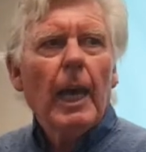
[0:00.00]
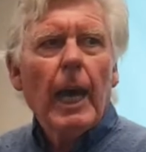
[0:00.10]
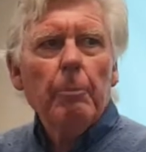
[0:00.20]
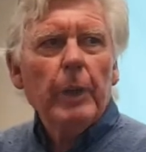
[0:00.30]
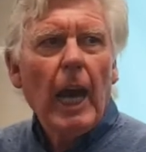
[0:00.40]

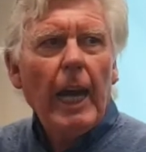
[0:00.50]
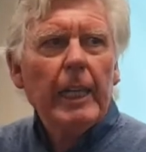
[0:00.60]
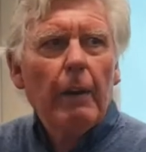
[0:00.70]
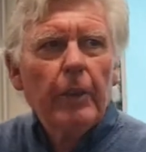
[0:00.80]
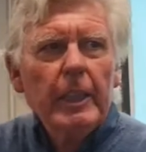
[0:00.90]
And behind
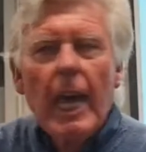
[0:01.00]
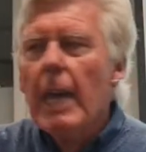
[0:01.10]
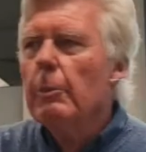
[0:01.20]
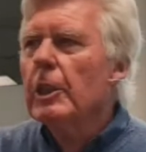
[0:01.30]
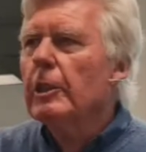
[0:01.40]
every
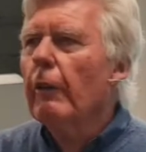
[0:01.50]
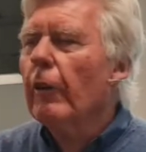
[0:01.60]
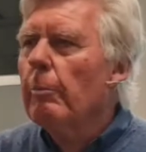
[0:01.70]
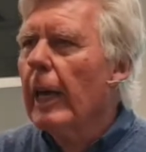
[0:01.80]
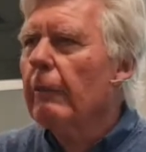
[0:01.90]
name is a
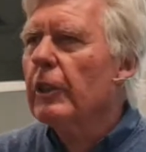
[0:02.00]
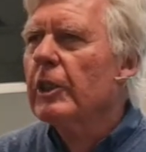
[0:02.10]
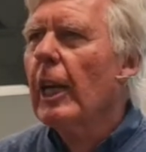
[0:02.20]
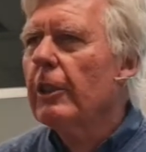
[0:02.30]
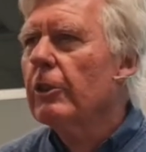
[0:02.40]
different
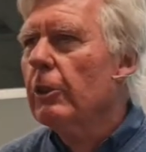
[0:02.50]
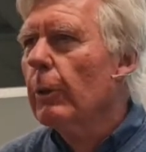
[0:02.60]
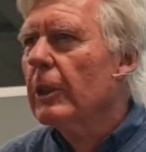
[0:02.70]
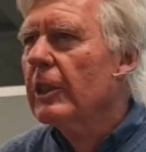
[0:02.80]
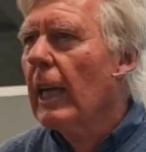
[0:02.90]
manifestation. Do you
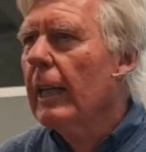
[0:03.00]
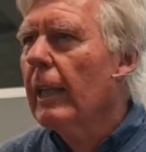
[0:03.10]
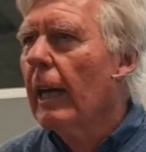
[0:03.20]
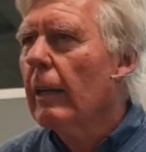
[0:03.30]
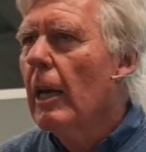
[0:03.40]
understand
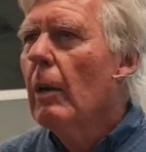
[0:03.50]
that?